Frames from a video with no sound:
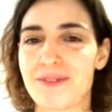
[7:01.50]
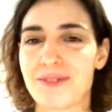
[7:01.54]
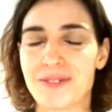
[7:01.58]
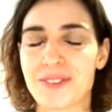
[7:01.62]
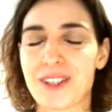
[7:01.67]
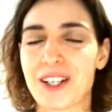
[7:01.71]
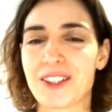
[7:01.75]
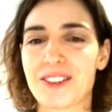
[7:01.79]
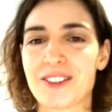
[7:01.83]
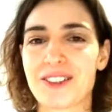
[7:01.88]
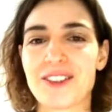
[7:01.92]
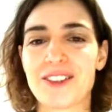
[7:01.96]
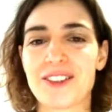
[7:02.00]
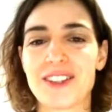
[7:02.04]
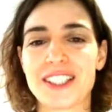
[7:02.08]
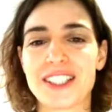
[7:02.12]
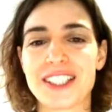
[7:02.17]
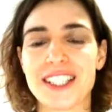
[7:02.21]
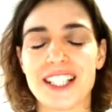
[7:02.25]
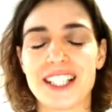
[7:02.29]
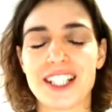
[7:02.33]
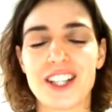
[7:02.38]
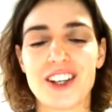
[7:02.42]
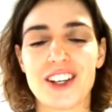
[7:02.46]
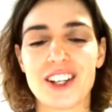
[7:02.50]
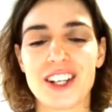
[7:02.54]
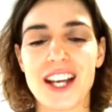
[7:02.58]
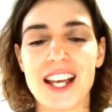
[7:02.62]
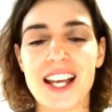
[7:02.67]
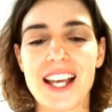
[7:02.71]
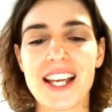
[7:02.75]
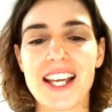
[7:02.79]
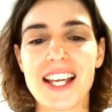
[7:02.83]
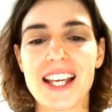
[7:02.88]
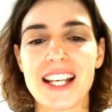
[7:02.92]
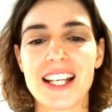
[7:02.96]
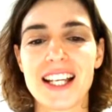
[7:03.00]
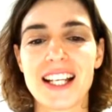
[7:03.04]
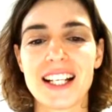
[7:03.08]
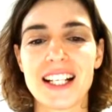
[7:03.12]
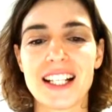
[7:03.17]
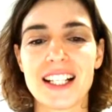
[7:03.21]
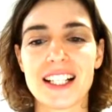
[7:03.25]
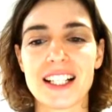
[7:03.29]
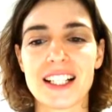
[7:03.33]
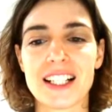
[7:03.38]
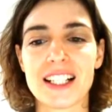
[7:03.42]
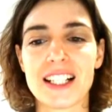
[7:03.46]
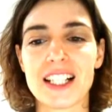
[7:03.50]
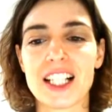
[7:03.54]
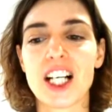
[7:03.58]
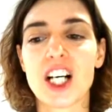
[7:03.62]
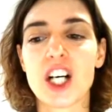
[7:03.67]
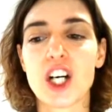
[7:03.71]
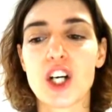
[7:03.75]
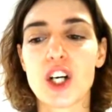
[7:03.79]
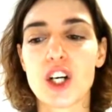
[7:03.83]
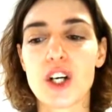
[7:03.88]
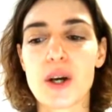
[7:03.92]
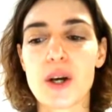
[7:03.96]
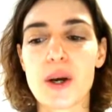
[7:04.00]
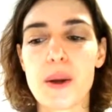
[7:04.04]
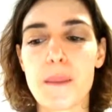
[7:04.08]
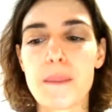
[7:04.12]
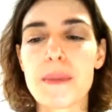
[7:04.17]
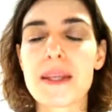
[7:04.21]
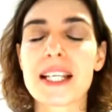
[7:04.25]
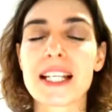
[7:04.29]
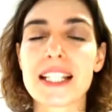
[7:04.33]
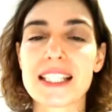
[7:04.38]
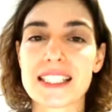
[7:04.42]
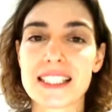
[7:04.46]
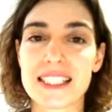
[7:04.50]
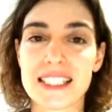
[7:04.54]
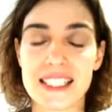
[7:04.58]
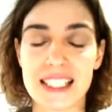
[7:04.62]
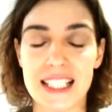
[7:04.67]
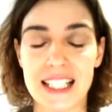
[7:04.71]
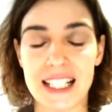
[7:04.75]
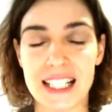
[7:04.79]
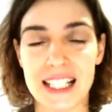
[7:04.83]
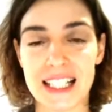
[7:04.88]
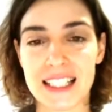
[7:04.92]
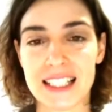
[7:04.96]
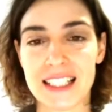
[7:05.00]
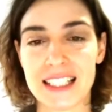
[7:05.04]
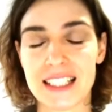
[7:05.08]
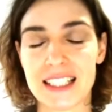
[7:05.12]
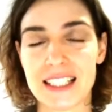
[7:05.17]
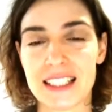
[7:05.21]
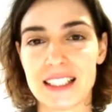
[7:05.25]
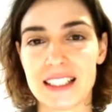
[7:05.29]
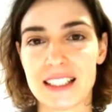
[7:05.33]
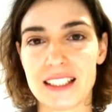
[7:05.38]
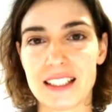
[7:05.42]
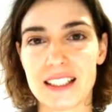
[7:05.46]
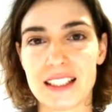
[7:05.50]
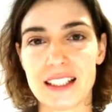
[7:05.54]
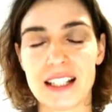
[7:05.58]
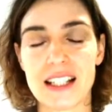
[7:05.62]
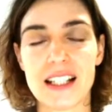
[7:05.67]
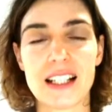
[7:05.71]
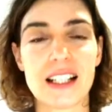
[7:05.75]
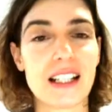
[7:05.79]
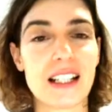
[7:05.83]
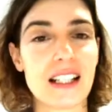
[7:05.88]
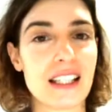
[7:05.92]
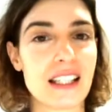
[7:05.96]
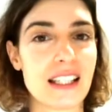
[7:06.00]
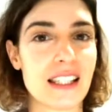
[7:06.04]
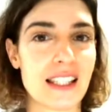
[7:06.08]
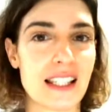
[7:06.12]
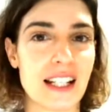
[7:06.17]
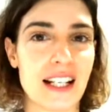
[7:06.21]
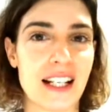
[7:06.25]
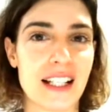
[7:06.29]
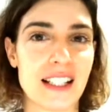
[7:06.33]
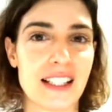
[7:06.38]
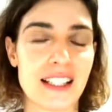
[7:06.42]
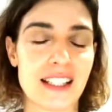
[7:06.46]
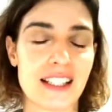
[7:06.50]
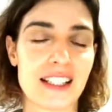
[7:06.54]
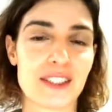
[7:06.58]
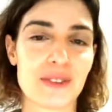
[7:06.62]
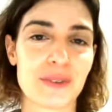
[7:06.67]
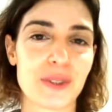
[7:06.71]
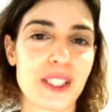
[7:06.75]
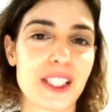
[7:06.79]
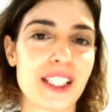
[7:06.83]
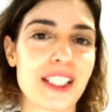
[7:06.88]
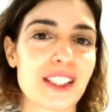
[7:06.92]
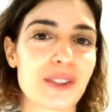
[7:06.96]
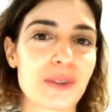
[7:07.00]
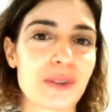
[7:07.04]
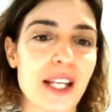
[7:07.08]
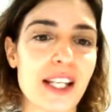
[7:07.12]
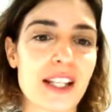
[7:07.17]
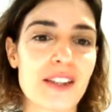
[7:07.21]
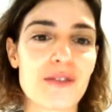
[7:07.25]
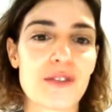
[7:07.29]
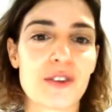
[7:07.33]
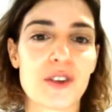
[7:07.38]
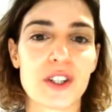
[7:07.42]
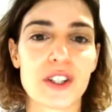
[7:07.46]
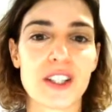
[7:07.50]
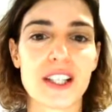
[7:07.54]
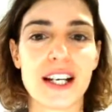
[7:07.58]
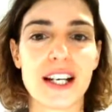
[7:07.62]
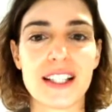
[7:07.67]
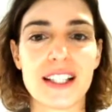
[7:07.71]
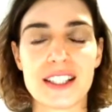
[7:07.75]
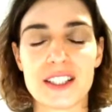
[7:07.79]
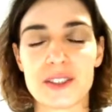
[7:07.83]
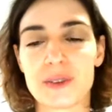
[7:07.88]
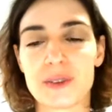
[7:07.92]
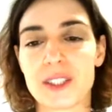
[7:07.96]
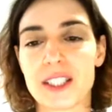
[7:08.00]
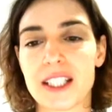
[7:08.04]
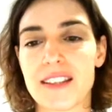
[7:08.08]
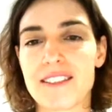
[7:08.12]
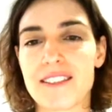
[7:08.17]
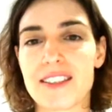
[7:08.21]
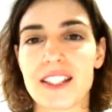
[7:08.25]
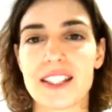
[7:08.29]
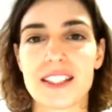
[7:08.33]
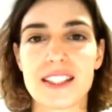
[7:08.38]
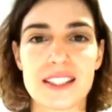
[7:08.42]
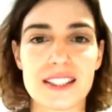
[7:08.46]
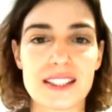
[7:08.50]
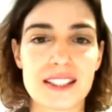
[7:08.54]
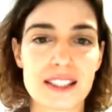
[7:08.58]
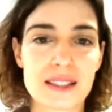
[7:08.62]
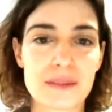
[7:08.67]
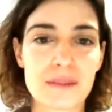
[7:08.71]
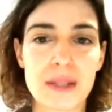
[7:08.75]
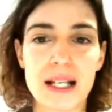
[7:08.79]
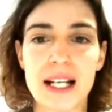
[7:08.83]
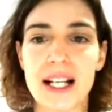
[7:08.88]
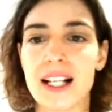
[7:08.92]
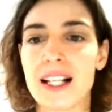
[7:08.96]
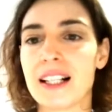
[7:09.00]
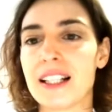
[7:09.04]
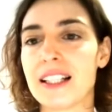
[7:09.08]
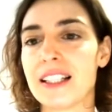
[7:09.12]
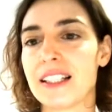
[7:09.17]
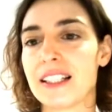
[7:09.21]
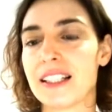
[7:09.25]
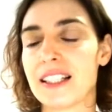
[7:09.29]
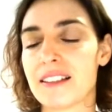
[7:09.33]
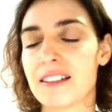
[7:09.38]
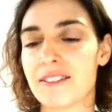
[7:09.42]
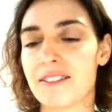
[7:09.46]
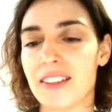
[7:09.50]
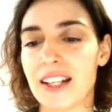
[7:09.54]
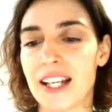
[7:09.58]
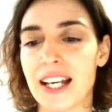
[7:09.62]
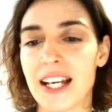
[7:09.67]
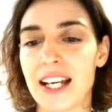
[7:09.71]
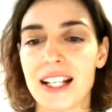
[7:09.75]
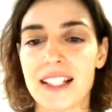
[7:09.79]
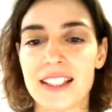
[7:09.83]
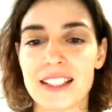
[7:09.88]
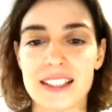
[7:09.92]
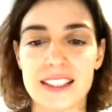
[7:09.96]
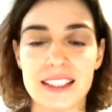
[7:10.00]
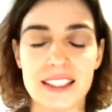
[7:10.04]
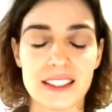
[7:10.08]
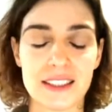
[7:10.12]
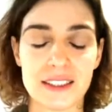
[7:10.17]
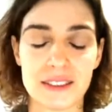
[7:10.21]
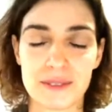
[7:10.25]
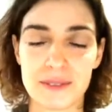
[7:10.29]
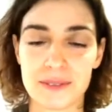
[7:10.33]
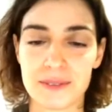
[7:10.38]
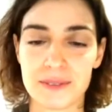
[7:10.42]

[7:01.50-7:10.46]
want to go and take a look. Uh, because then that is what he's waiting for. That is what gives it the smell, the effect, the,